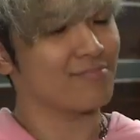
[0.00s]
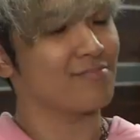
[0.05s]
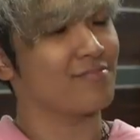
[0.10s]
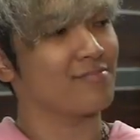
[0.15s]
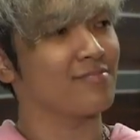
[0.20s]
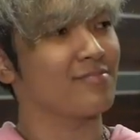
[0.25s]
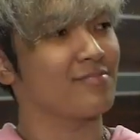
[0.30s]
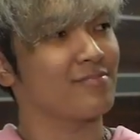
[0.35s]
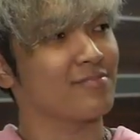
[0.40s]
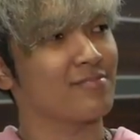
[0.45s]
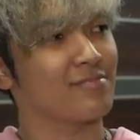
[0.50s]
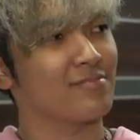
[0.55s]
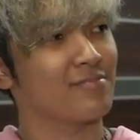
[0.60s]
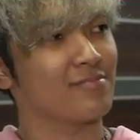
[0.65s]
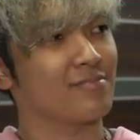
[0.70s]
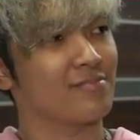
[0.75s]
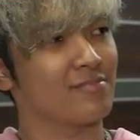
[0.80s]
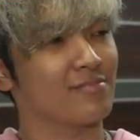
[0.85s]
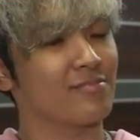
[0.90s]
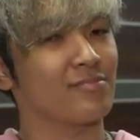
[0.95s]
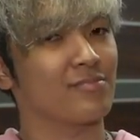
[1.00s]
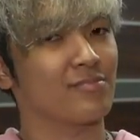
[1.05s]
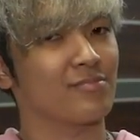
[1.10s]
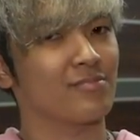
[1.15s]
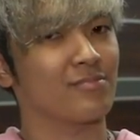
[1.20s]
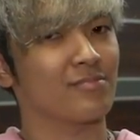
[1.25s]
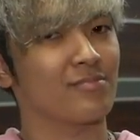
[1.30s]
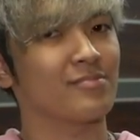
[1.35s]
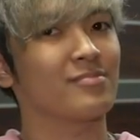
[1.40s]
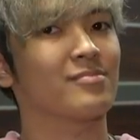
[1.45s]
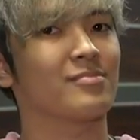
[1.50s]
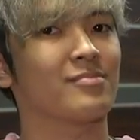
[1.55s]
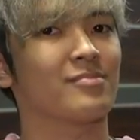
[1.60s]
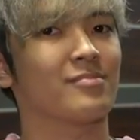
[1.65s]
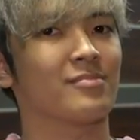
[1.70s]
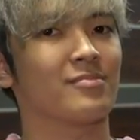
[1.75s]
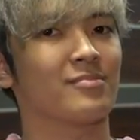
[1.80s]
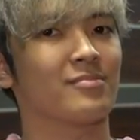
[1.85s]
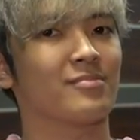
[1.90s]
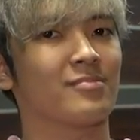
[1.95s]

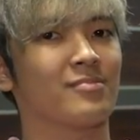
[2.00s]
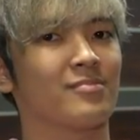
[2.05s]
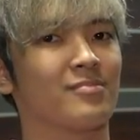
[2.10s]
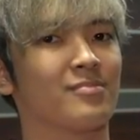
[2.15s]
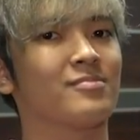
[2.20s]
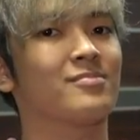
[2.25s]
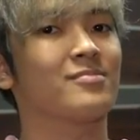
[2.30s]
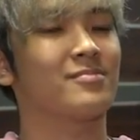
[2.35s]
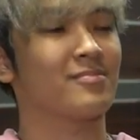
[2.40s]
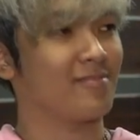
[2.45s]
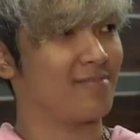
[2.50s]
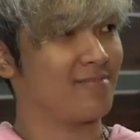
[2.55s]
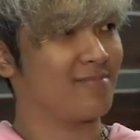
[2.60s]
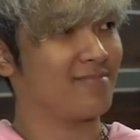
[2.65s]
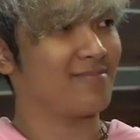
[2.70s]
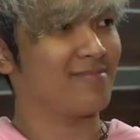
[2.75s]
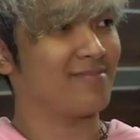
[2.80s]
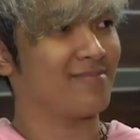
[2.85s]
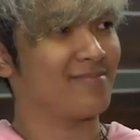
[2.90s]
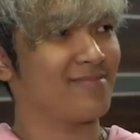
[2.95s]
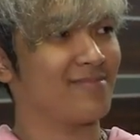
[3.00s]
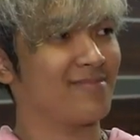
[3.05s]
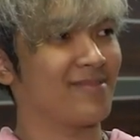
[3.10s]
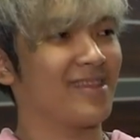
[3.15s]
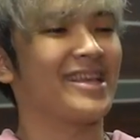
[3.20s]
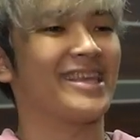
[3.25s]
(not speaking)